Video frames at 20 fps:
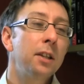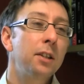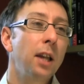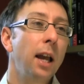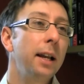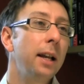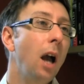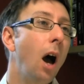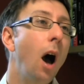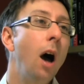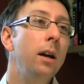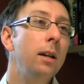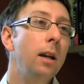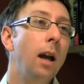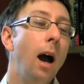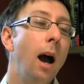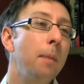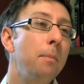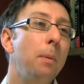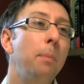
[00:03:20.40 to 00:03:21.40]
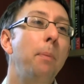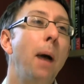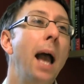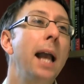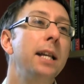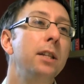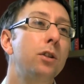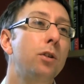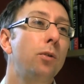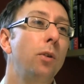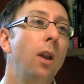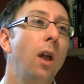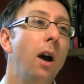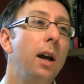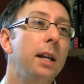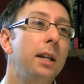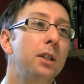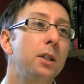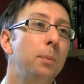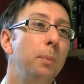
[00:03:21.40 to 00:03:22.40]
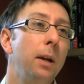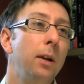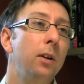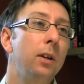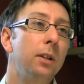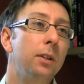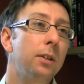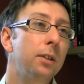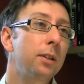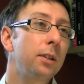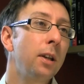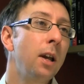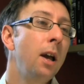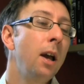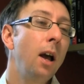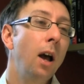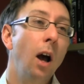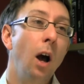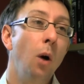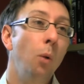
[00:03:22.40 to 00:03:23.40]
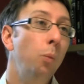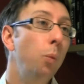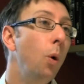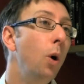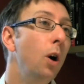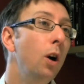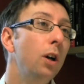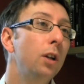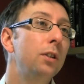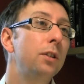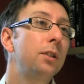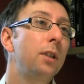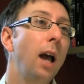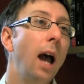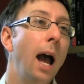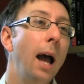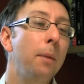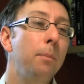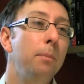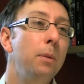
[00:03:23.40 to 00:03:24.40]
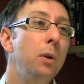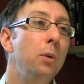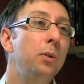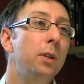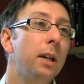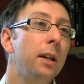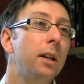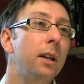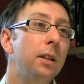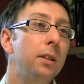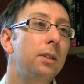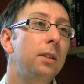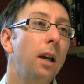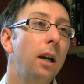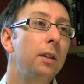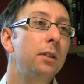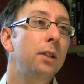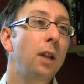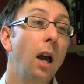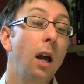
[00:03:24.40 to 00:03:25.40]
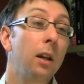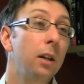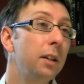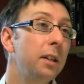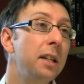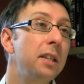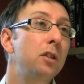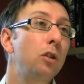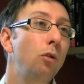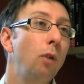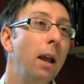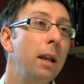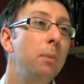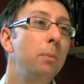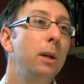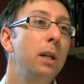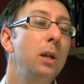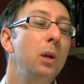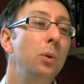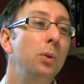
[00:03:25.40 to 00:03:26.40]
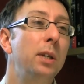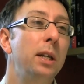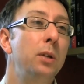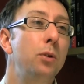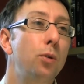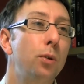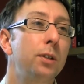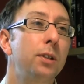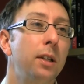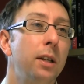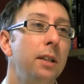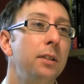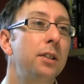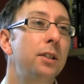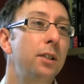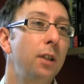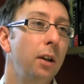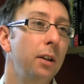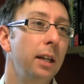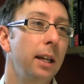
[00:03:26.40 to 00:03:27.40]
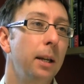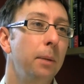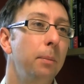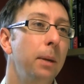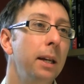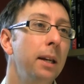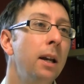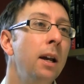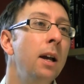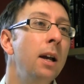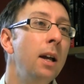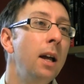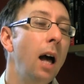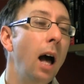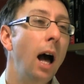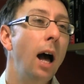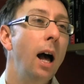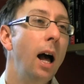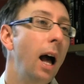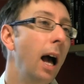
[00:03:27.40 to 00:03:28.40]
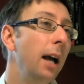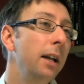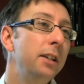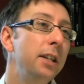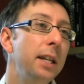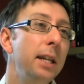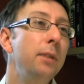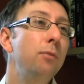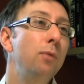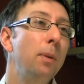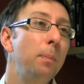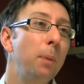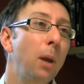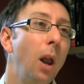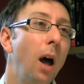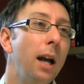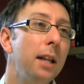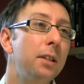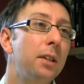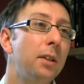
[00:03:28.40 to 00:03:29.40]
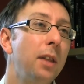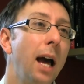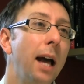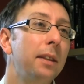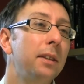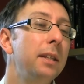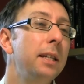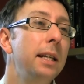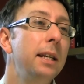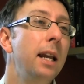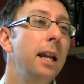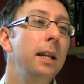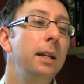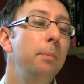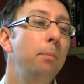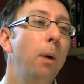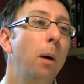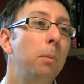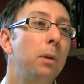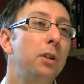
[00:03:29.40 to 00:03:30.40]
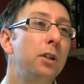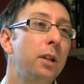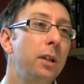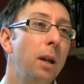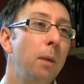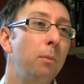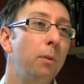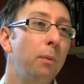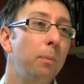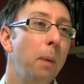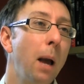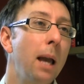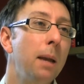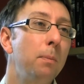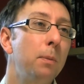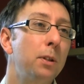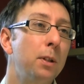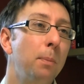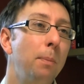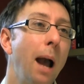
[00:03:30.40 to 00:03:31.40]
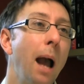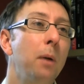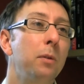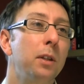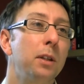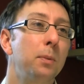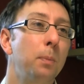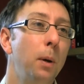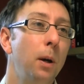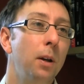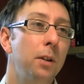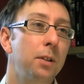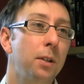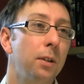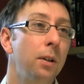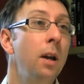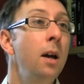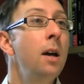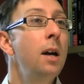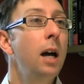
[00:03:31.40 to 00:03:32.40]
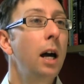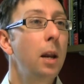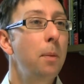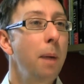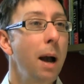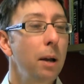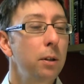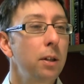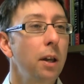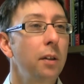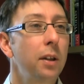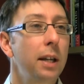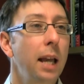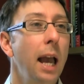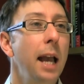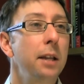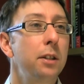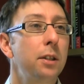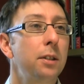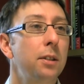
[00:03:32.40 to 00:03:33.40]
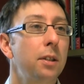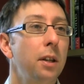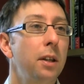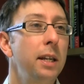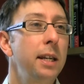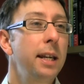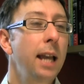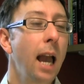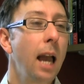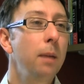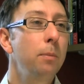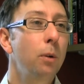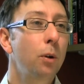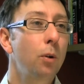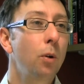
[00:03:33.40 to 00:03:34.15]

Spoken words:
saying, I'm a painter and I experience words and music as coloured. Is there anybody who's interested in studying me? And he replied to that and he published a number of papers about this person and about other cases that he came